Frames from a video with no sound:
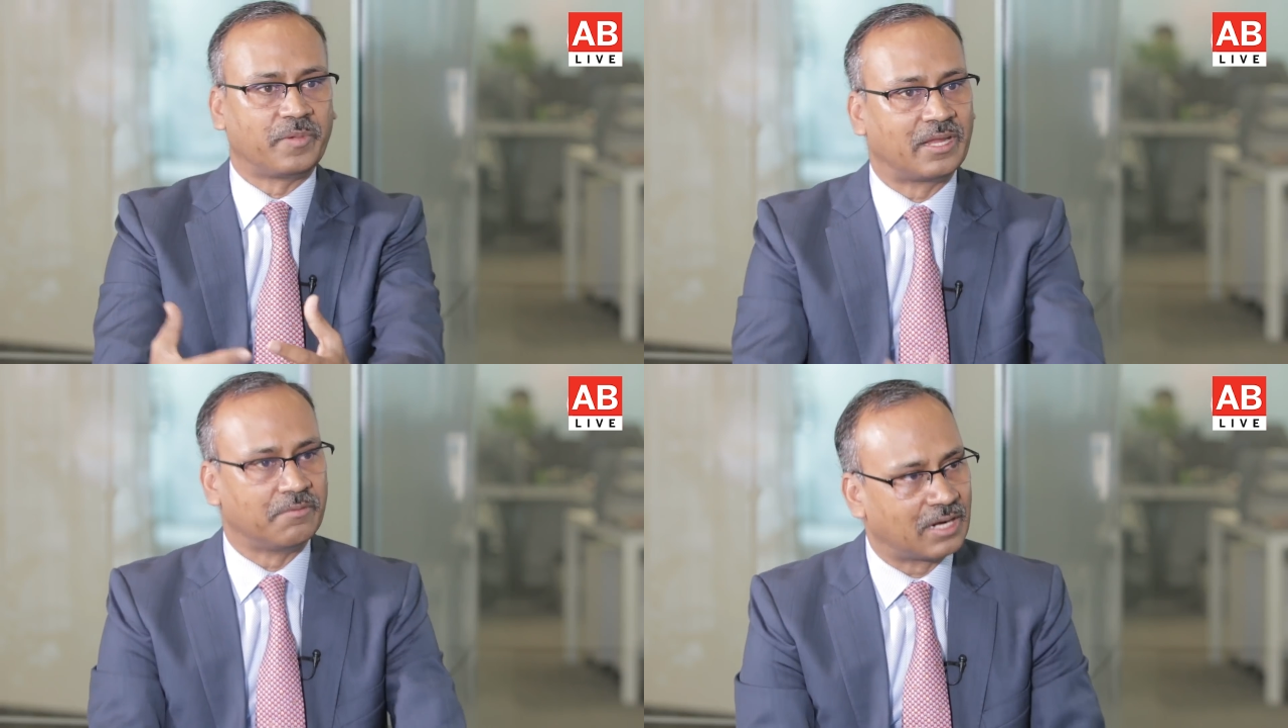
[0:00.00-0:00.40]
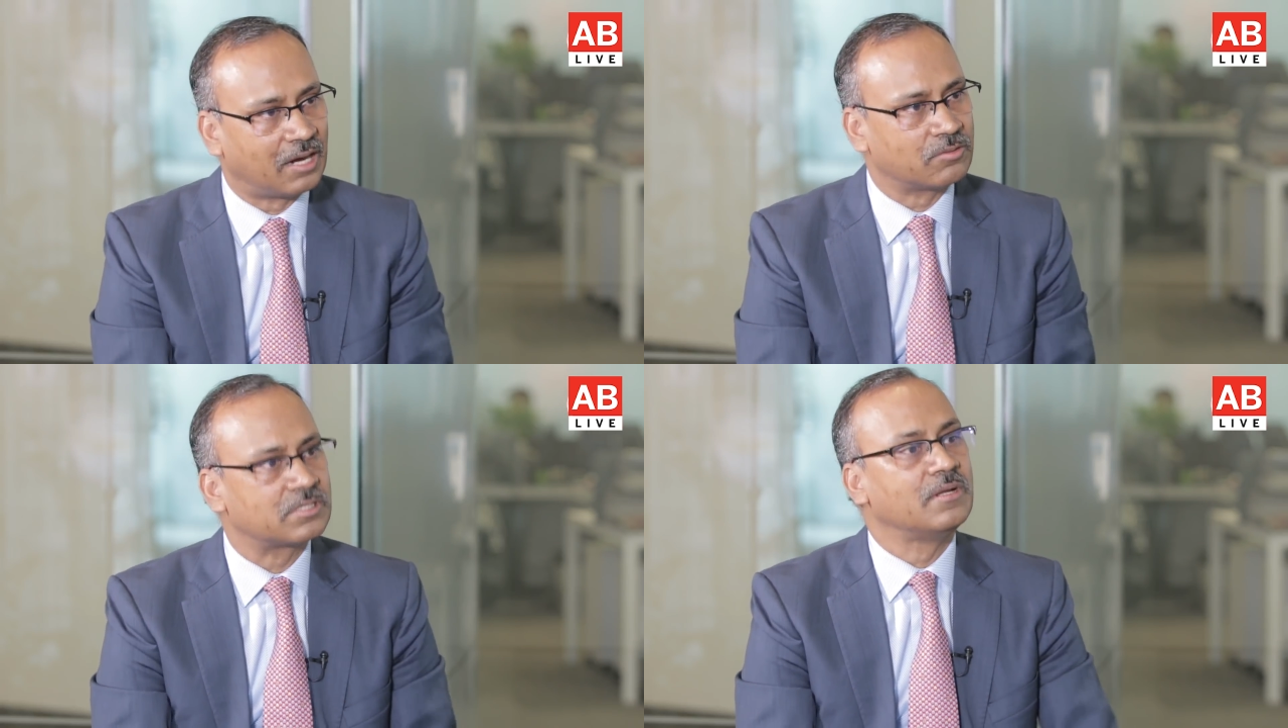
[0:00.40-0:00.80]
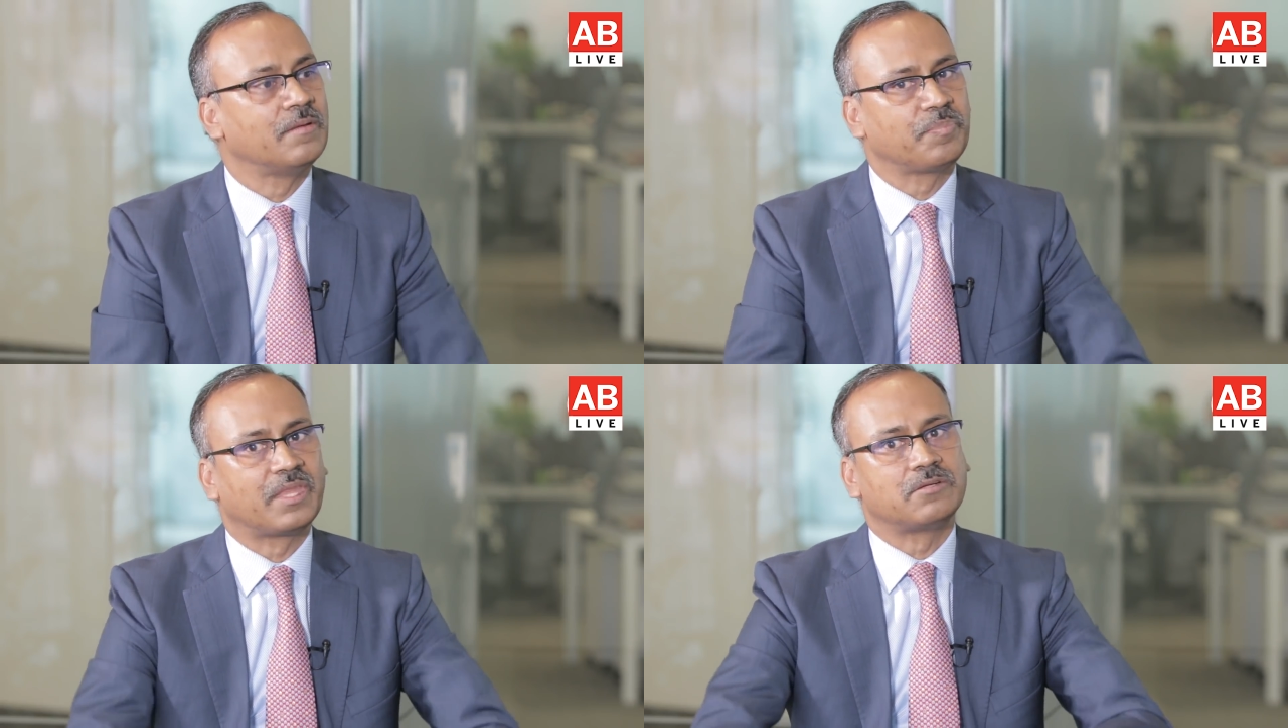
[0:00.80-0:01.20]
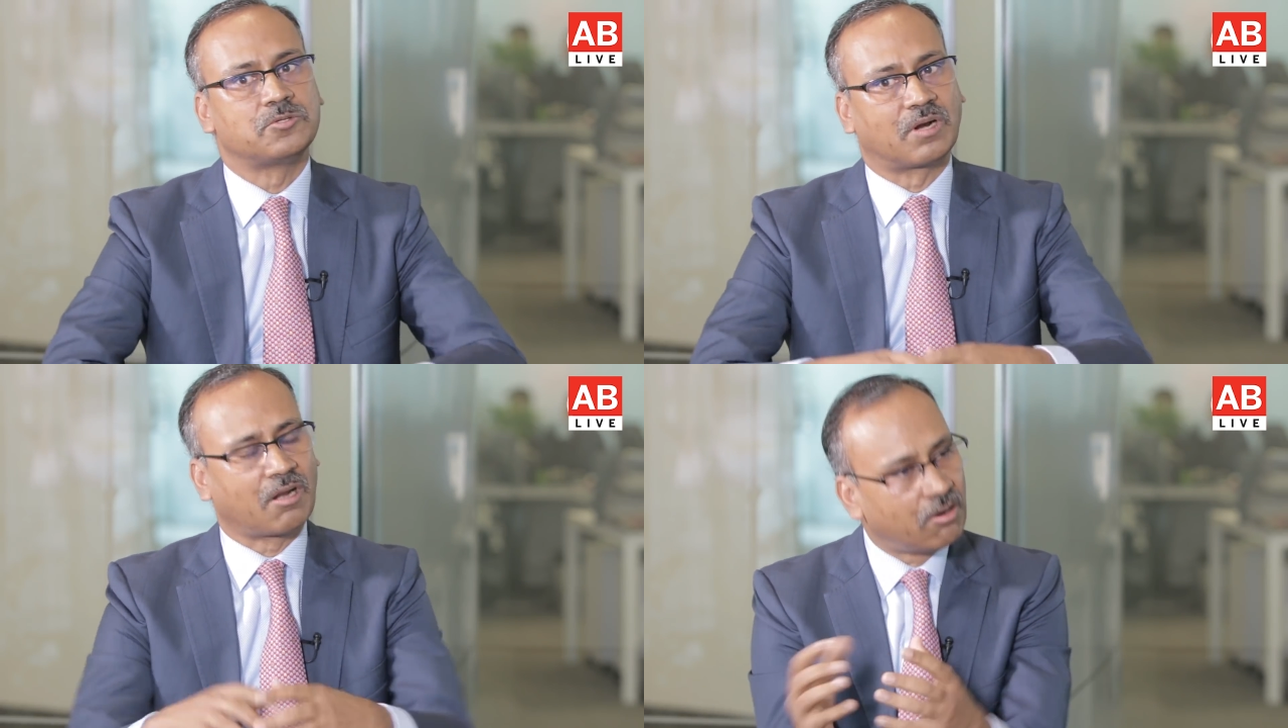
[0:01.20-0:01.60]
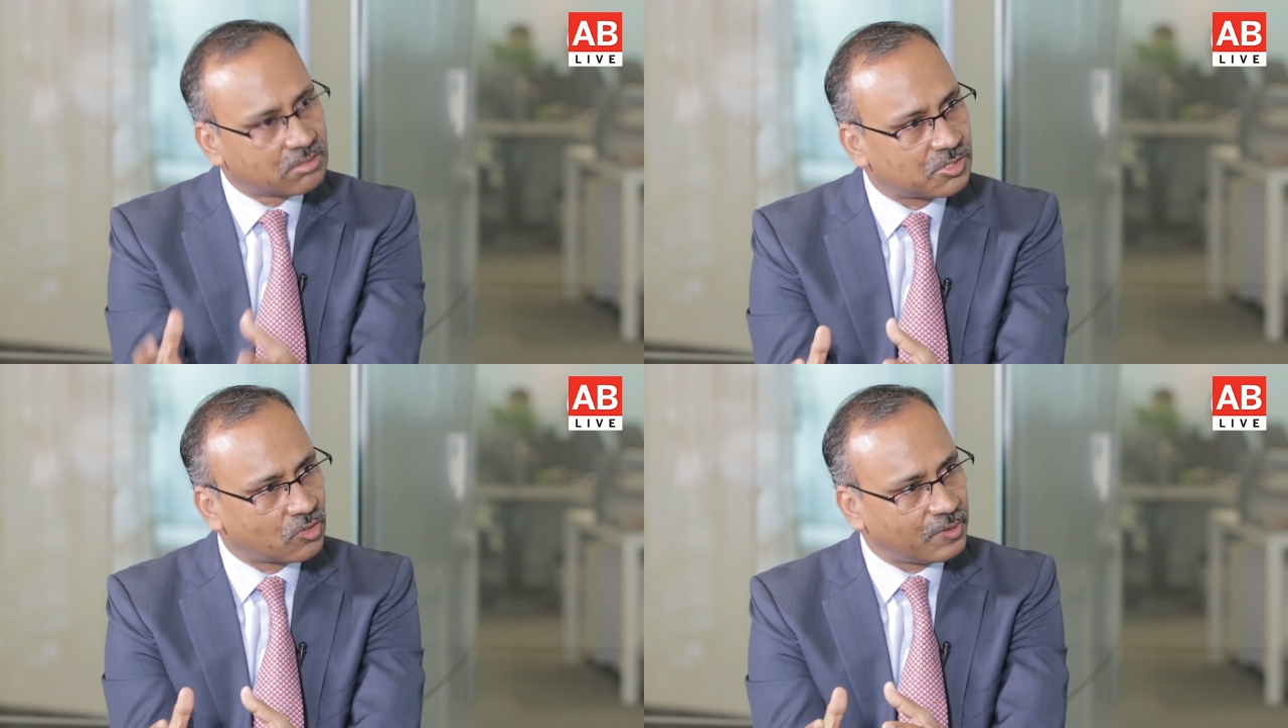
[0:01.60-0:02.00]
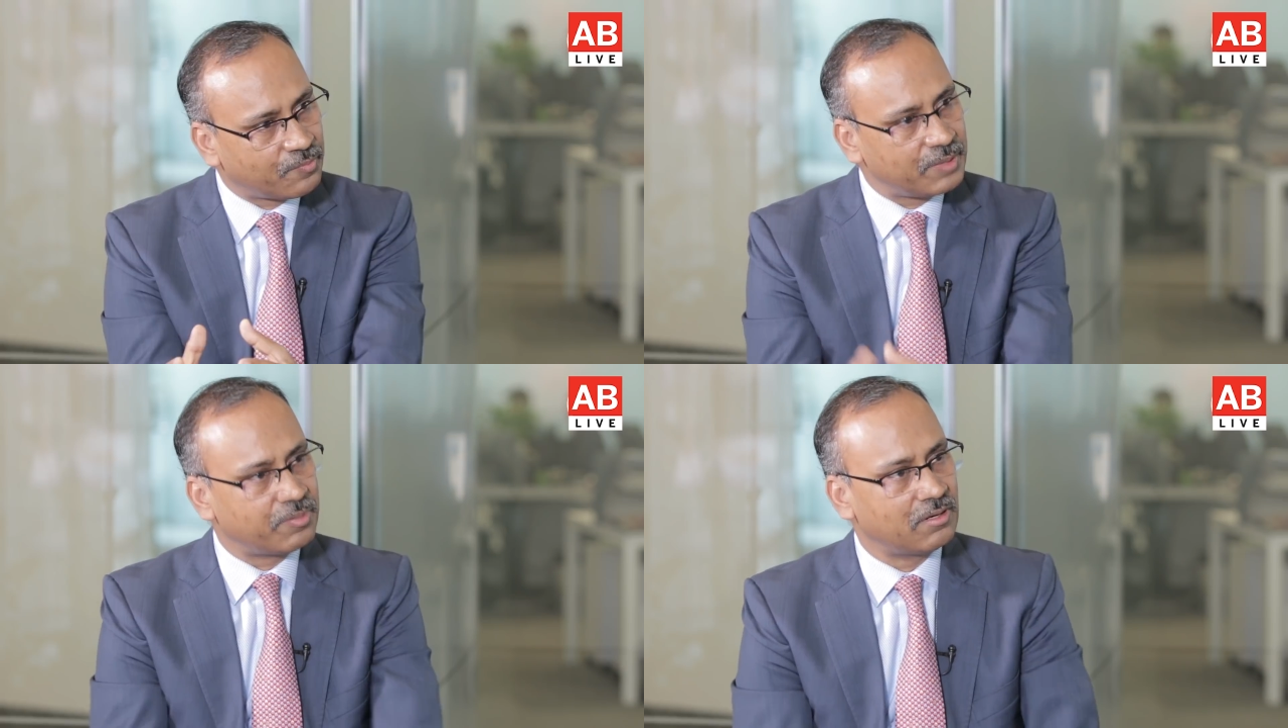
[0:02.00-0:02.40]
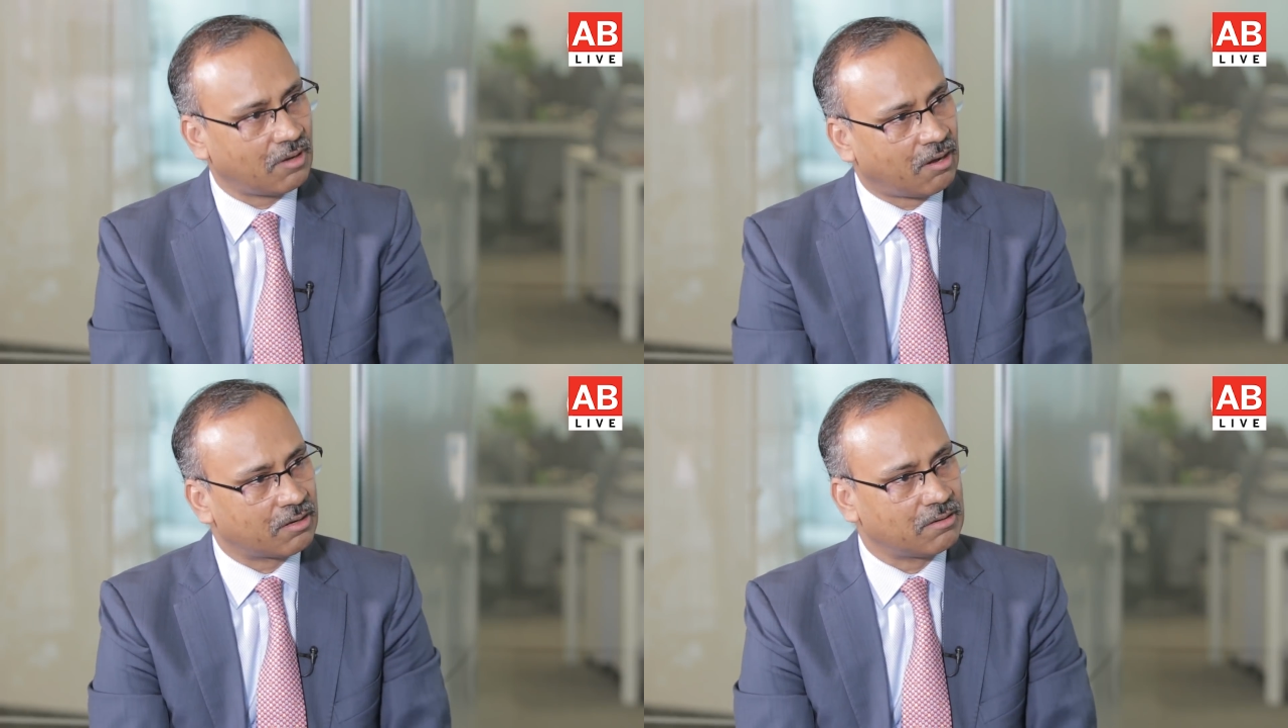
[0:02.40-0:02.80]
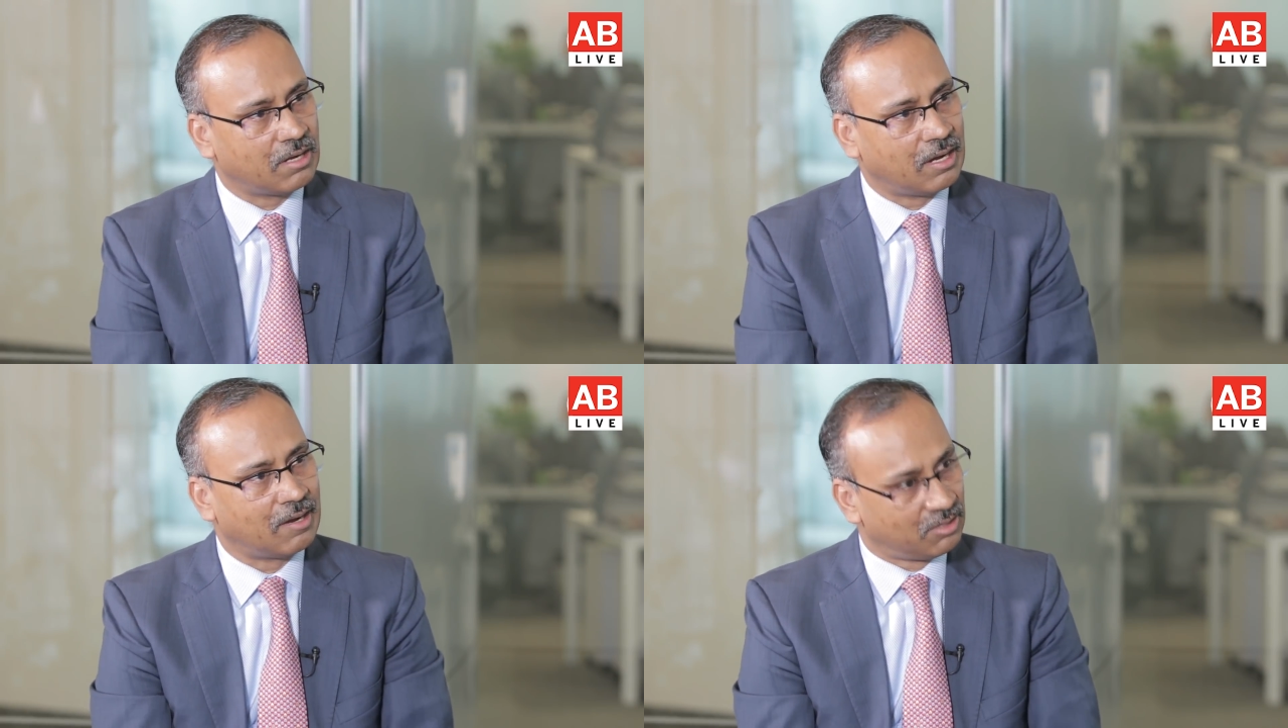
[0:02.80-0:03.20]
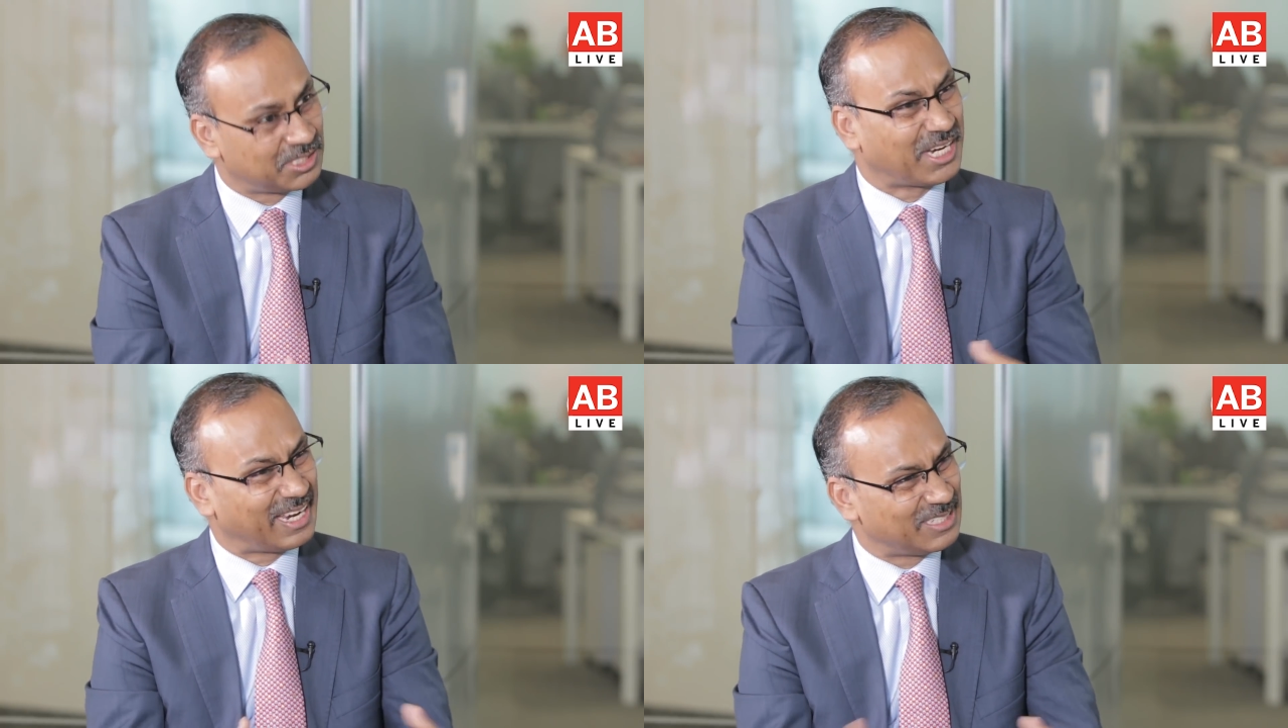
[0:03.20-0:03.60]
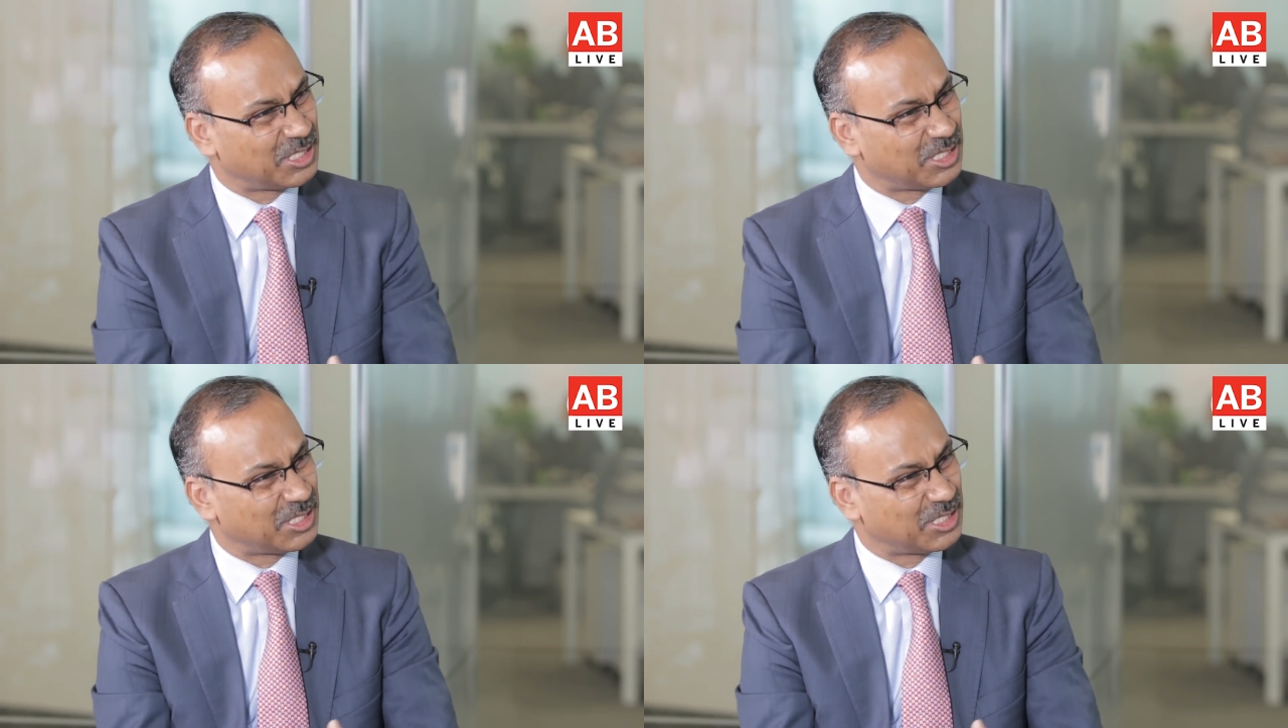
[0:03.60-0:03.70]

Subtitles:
given out to a close group of people on check-in,